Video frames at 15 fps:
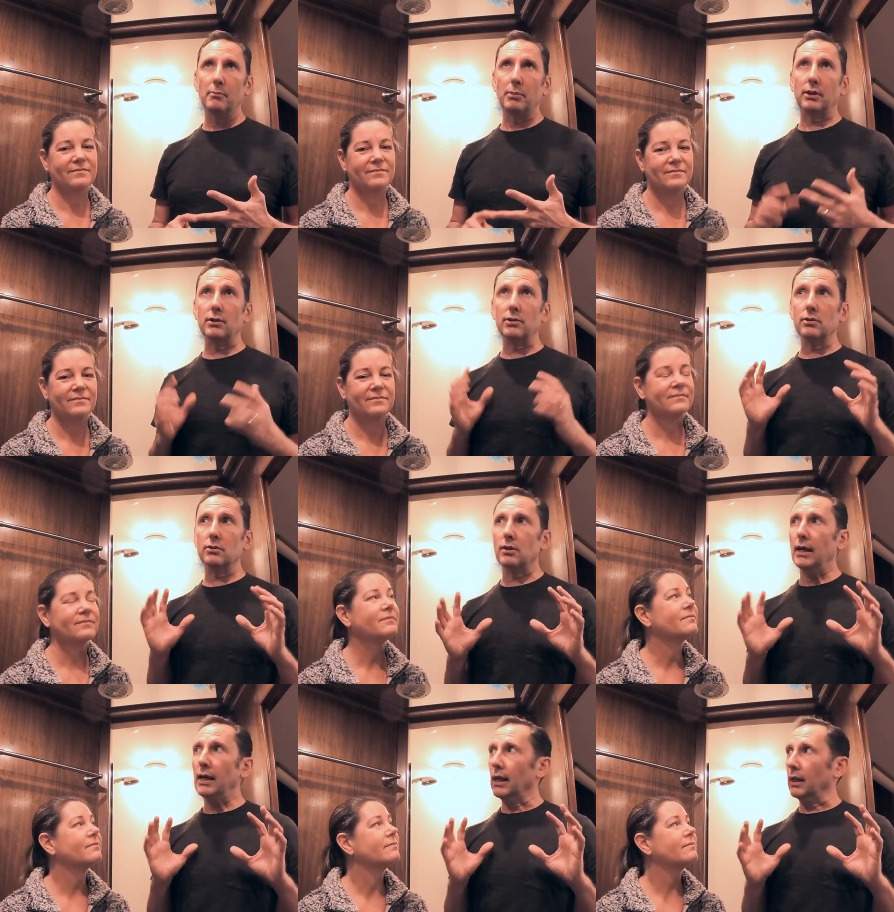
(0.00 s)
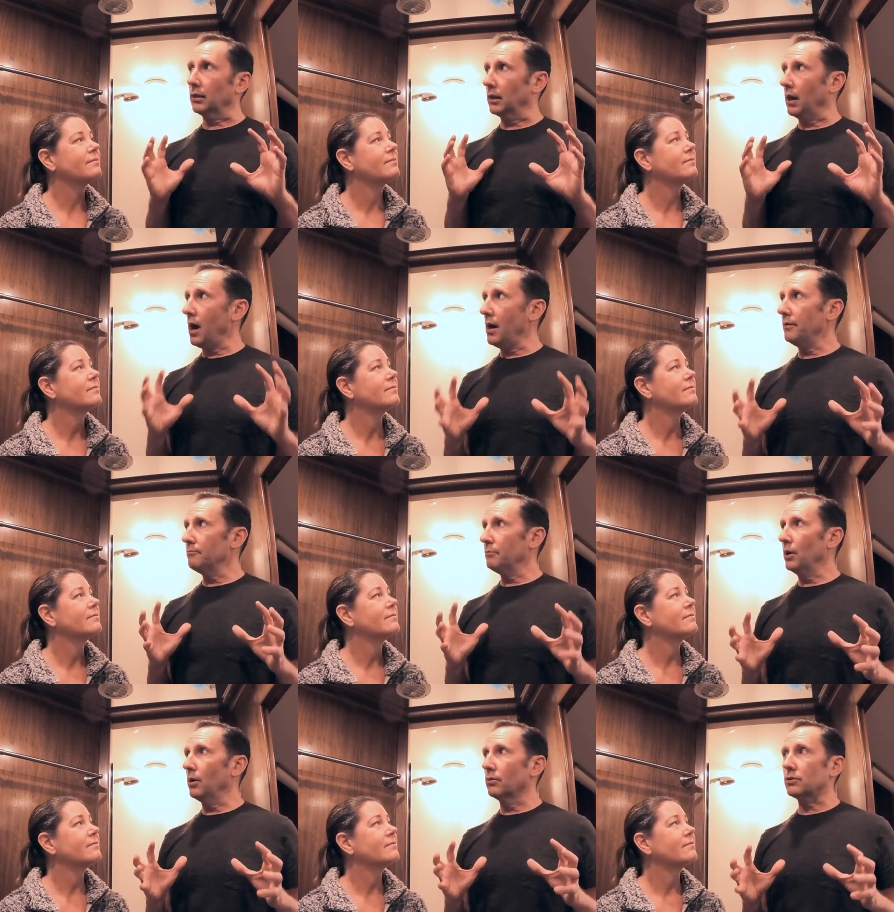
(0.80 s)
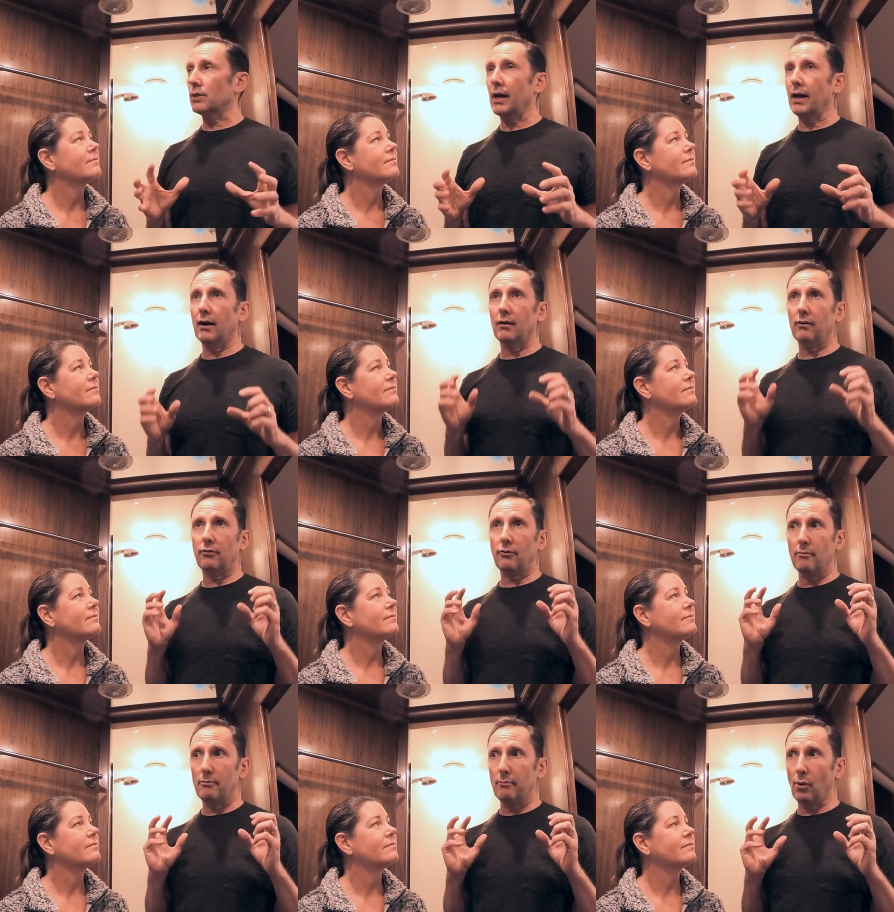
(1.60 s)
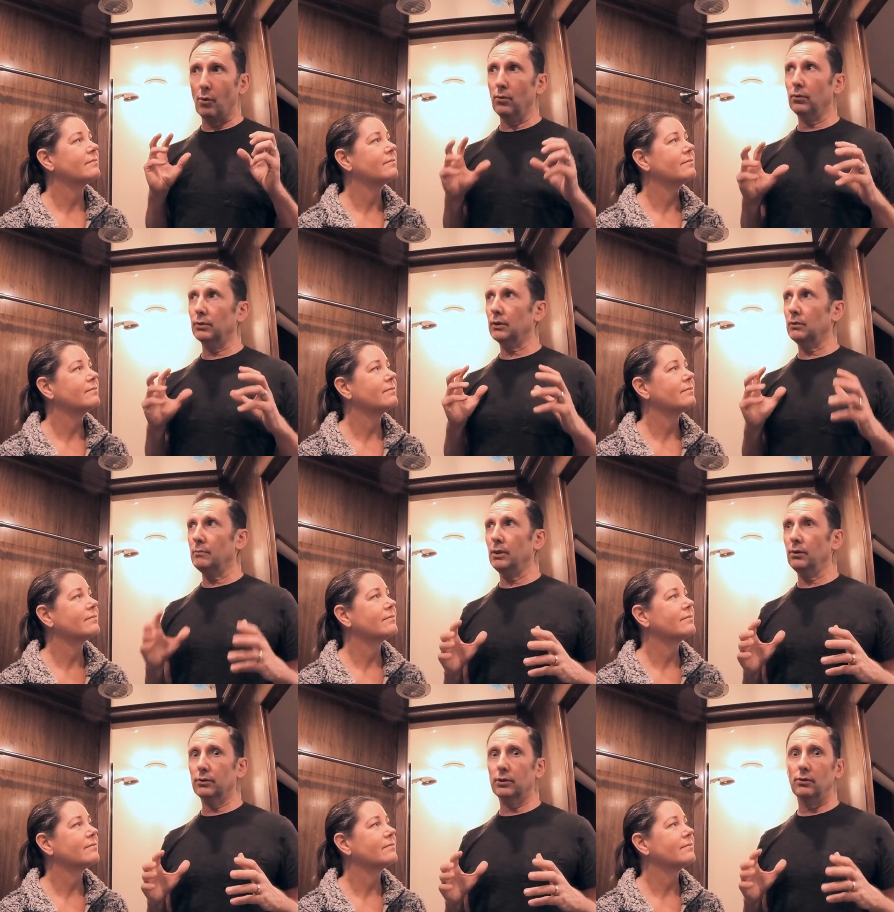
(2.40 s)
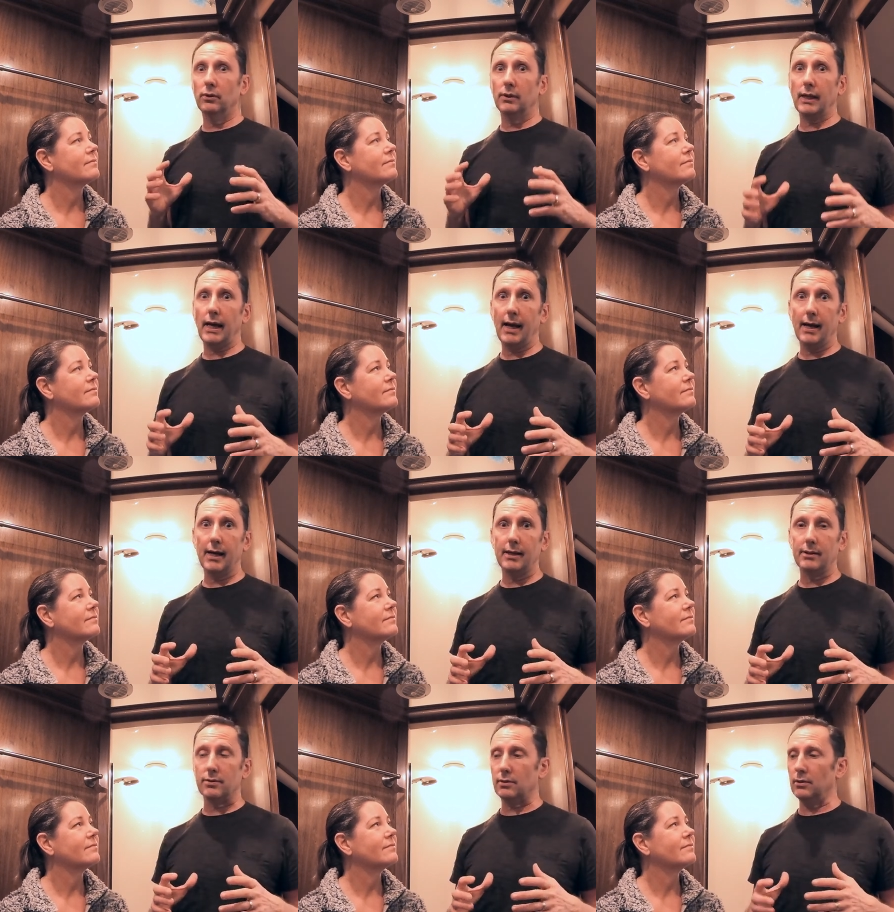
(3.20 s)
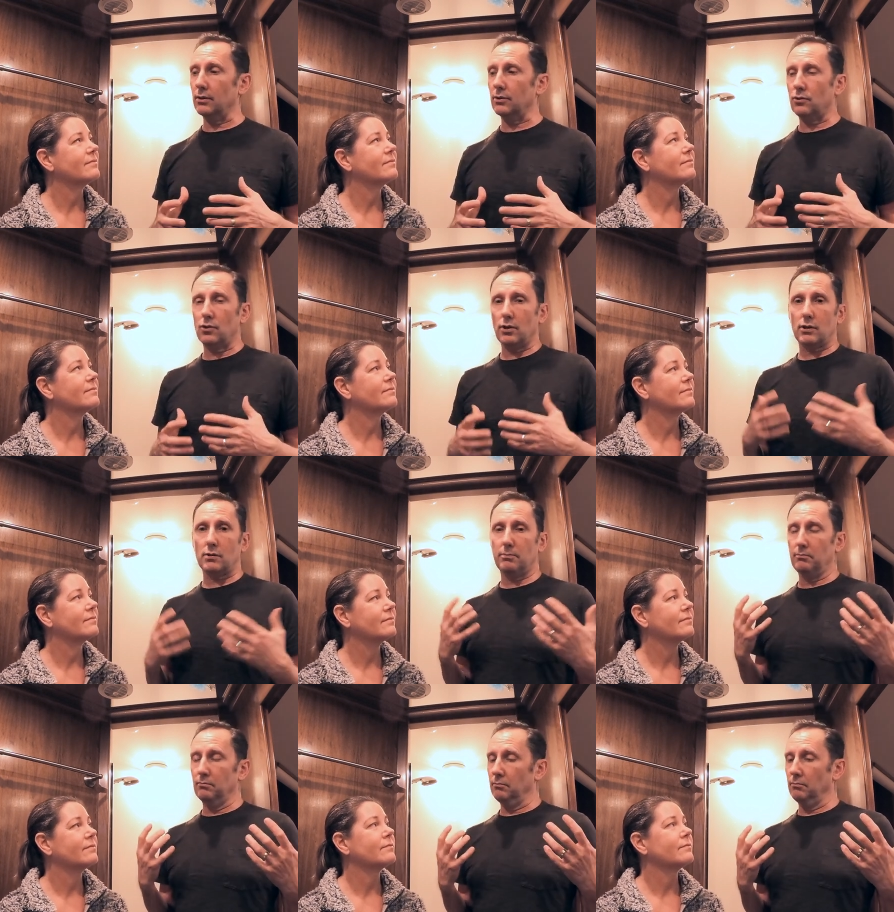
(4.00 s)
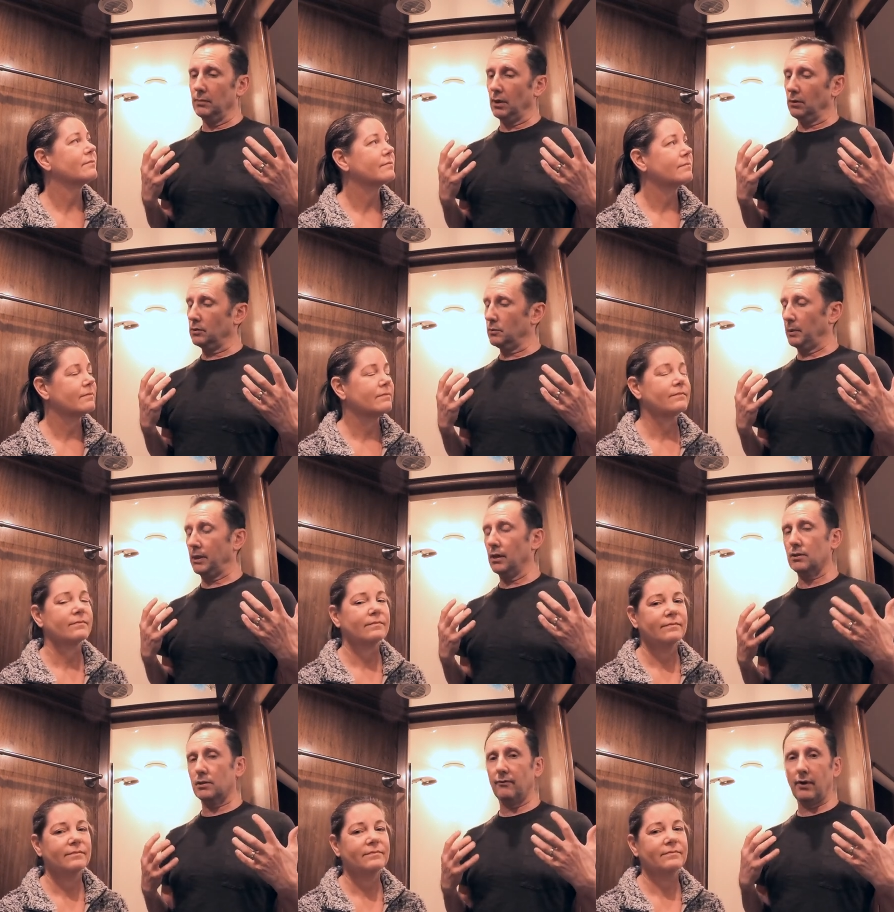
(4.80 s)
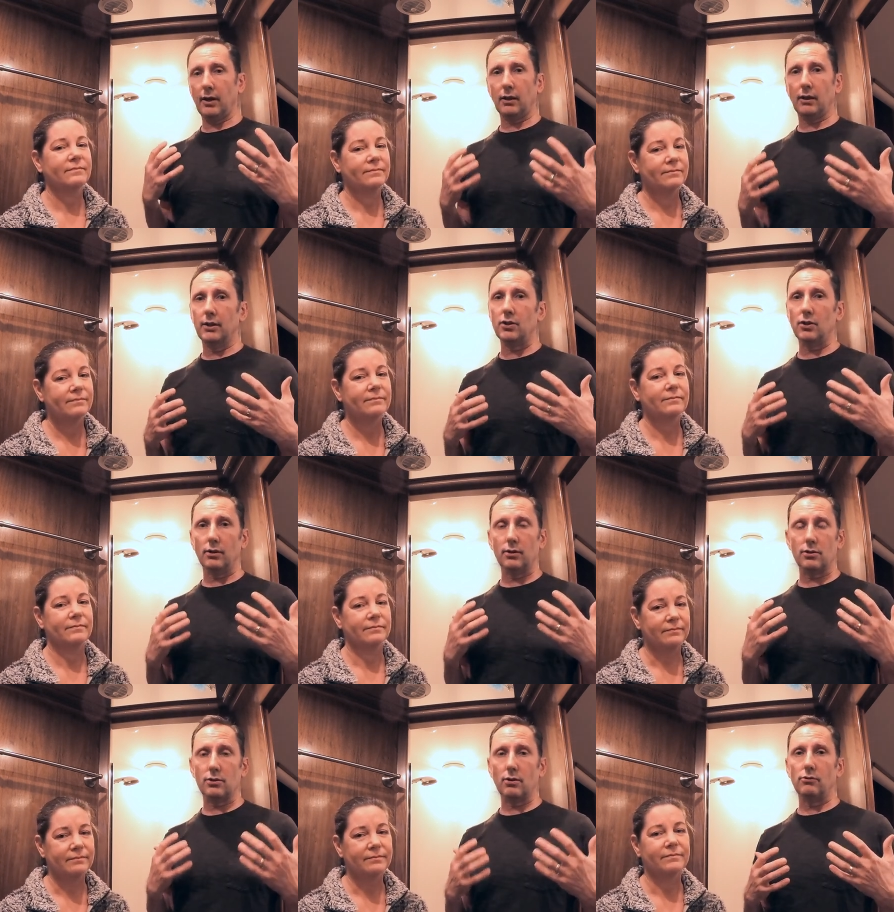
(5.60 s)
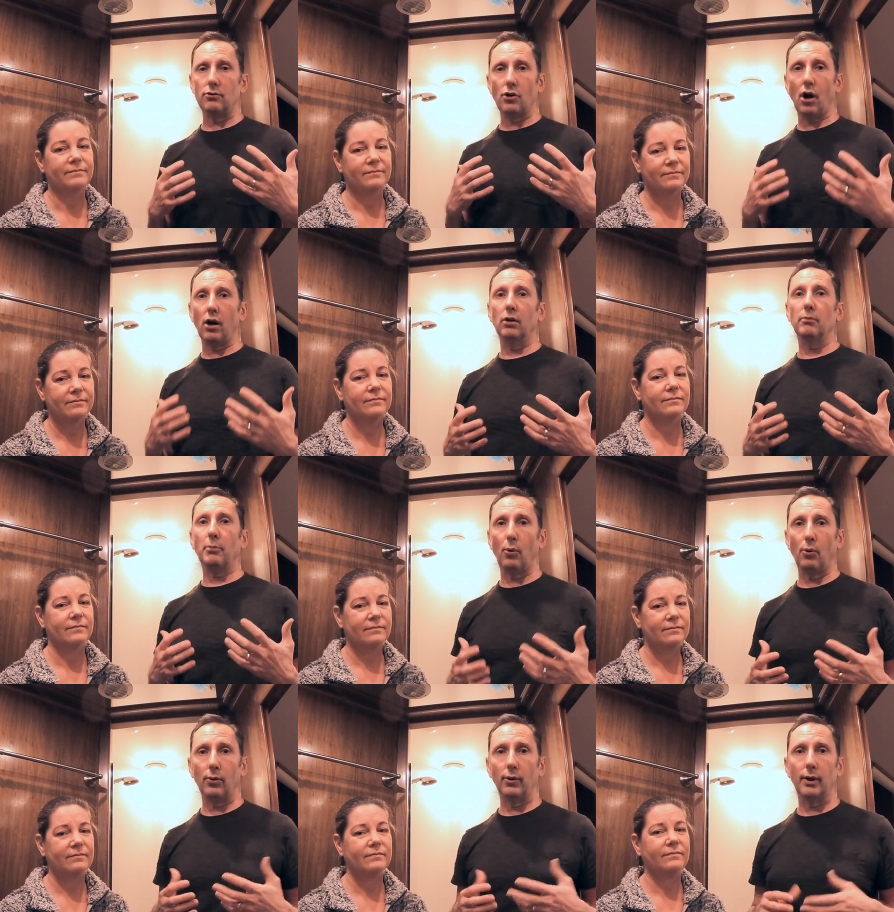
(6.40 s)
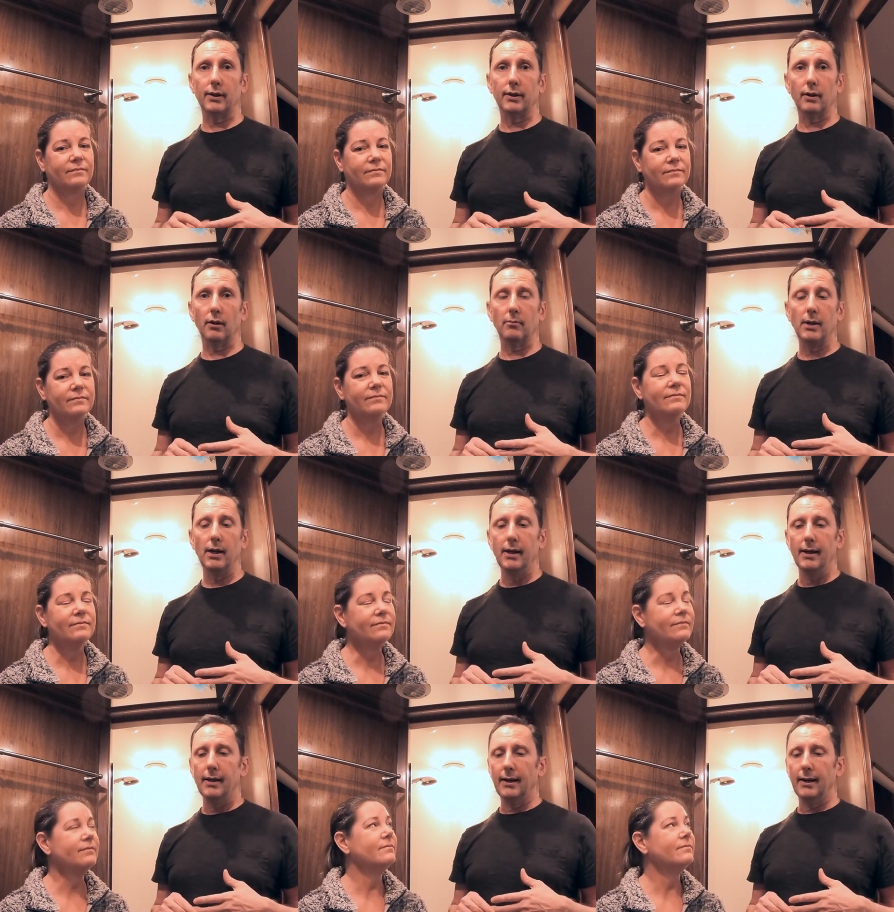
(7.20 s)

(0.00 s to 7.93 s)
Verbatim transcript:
Speaker 1: But this is a lot of boats have mold and mildew in the heads, and it's just you know it's because the ventilation is so darn poor in them.